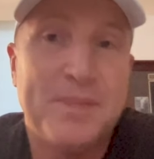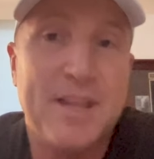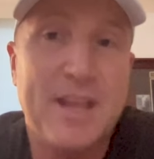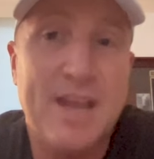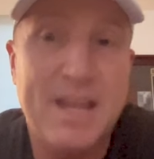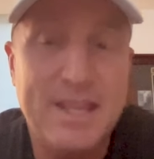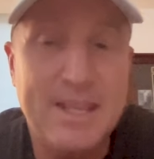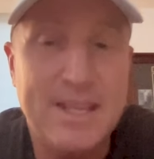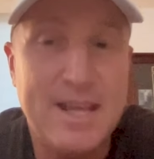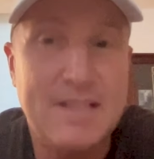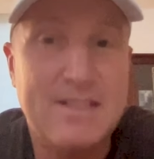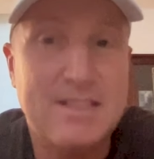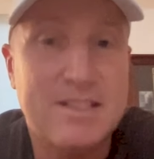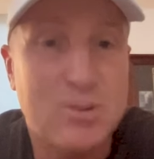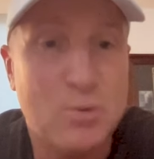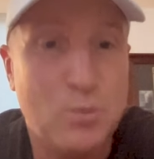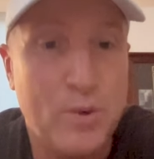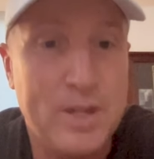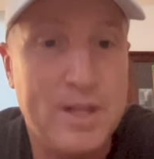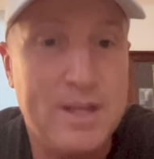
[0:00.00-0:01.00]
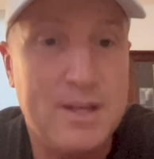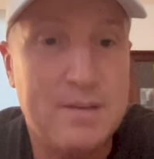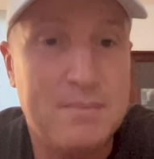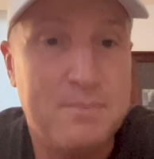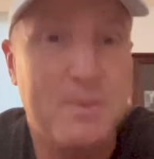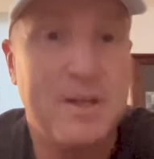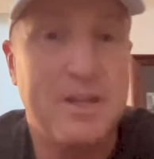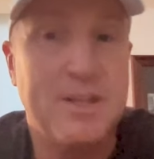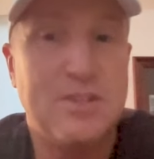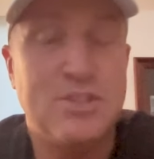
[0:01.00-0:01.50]
he gets the
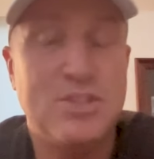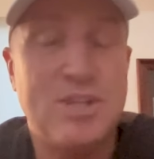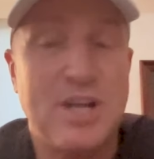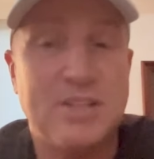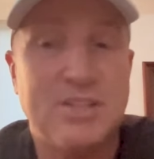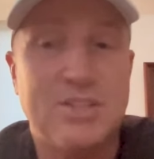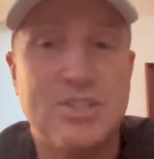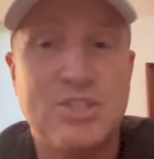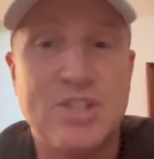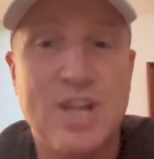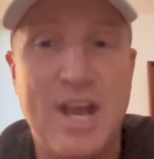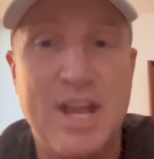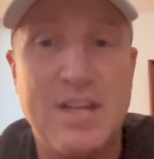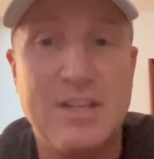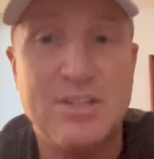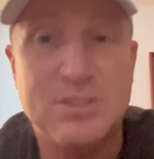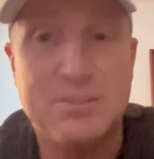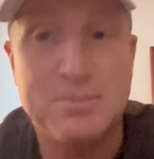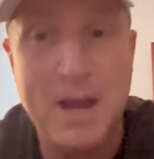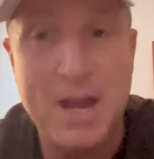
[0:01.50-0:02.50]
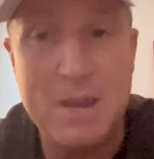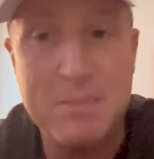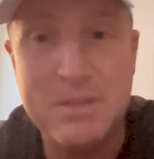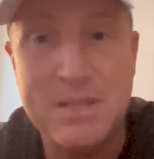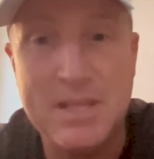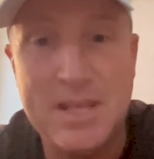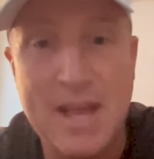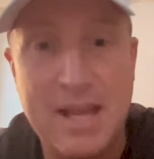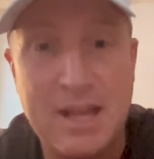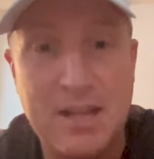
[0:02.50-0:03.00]
wicket, but it just changes maybe
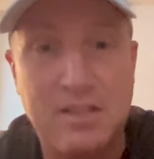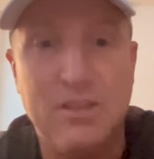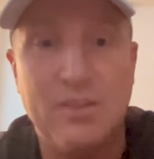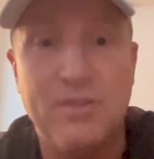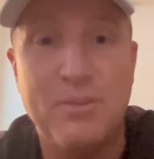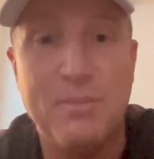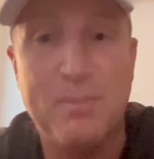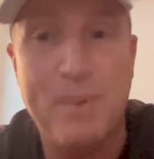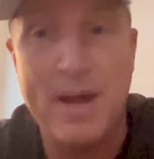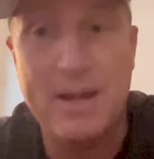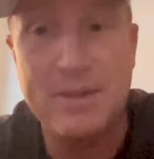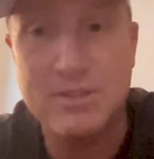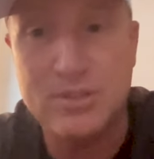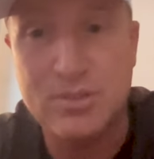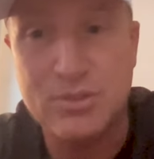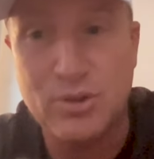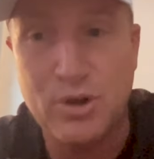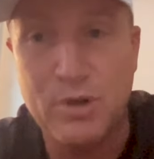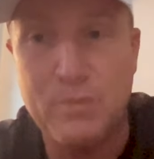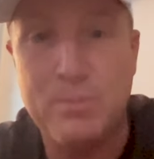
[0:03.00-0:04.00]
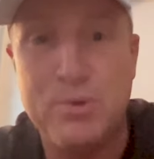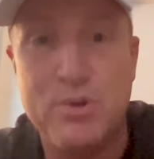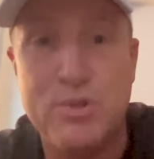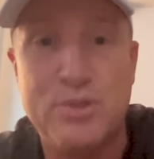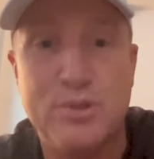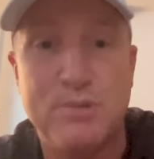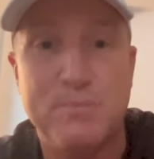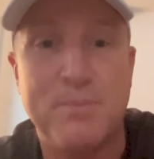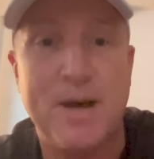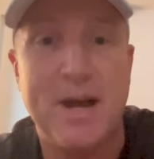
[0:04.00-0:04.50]
the angle of the bat to try to
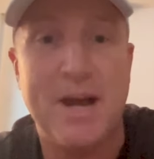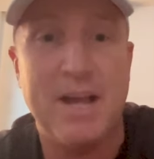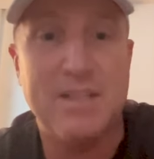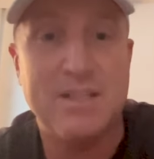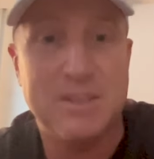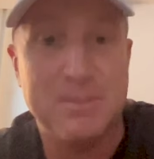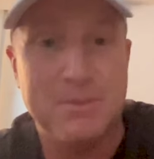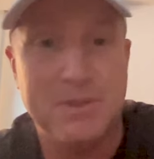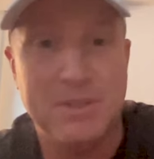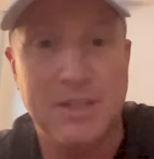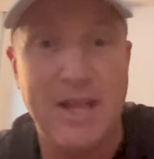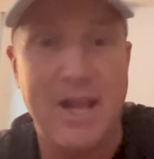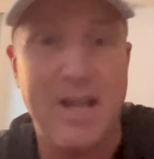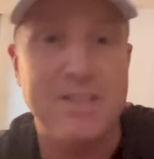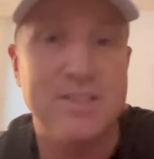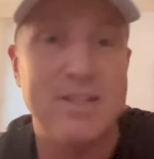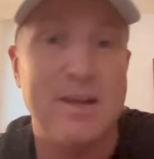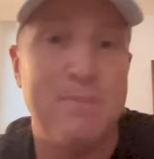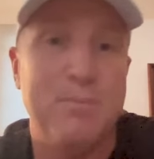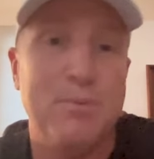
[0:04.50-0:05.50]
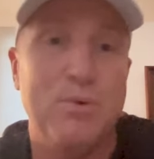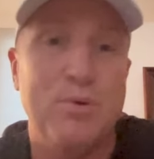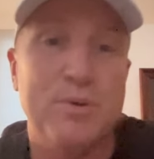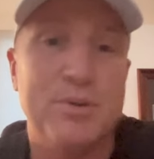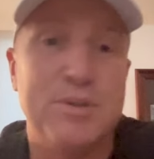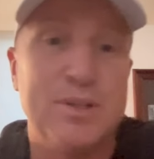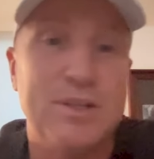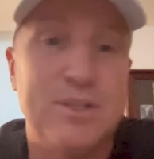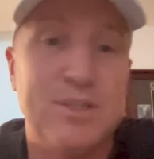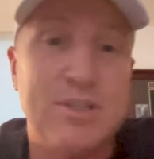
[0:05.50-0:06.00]
push it past him and allows that ball
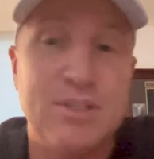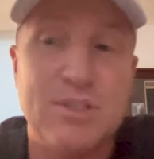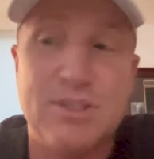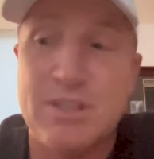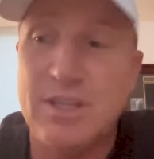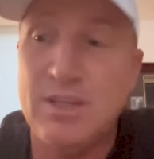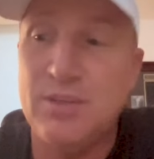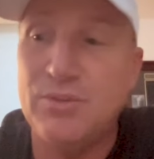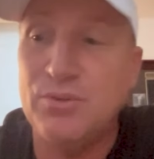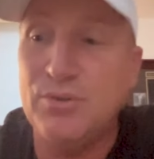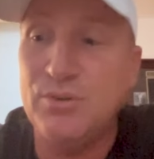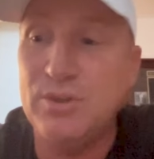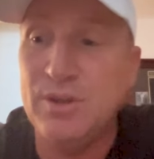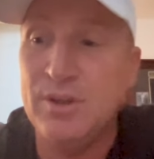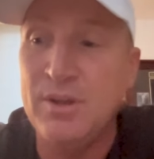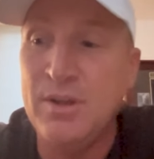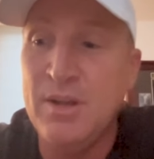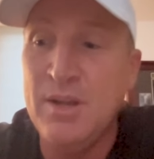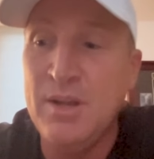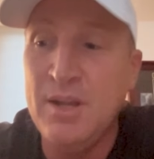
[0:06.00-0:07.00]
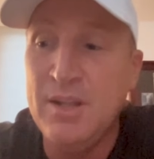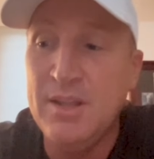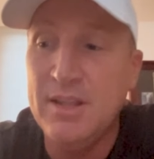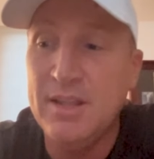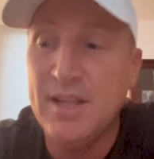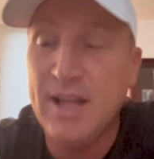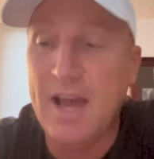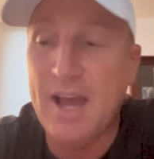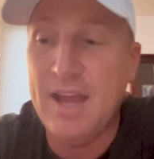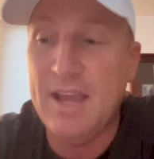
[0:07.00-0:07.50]
to skid through the
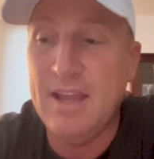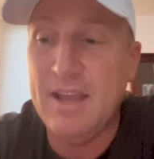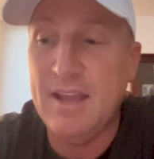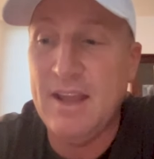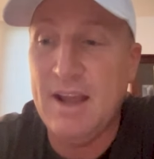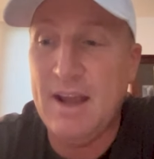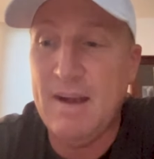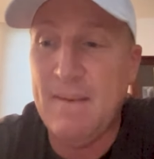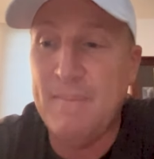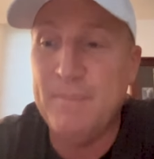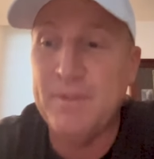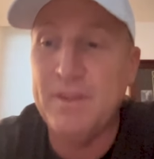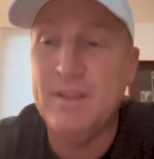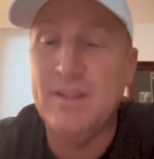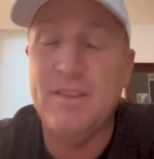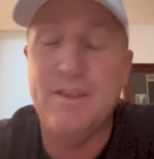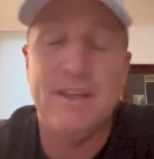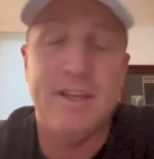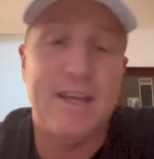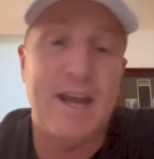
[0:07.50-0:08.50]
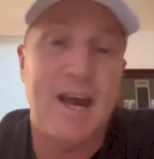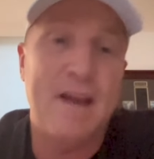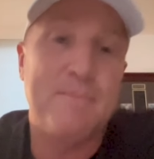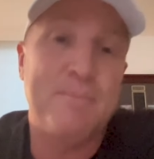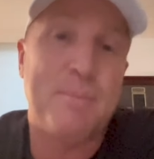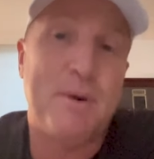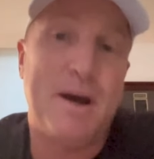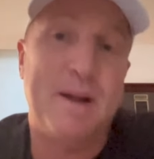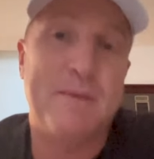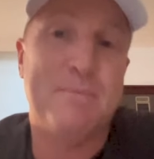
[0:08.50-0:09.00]
gate.
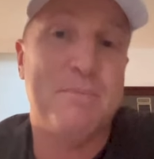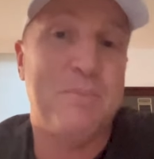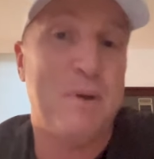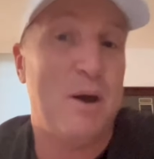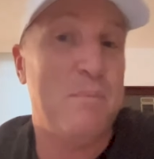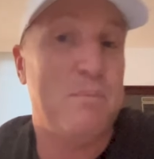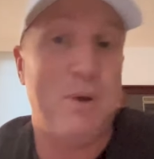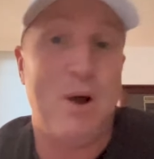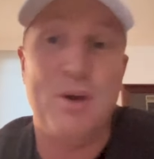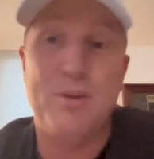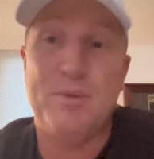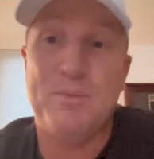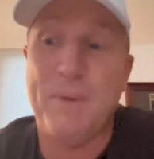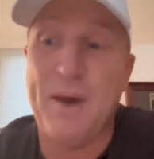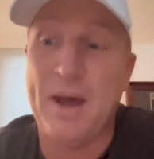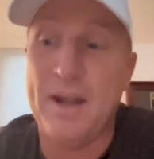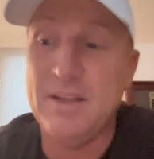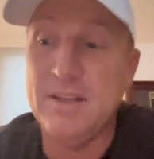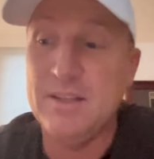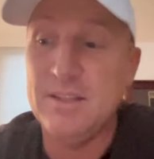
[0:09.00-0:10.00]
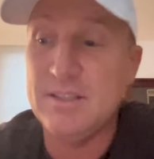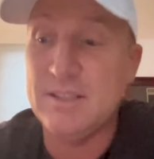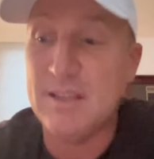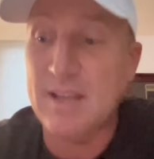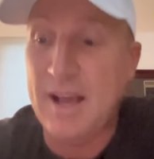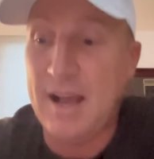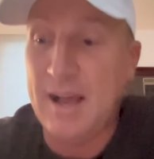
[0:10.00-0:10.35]
But both batters,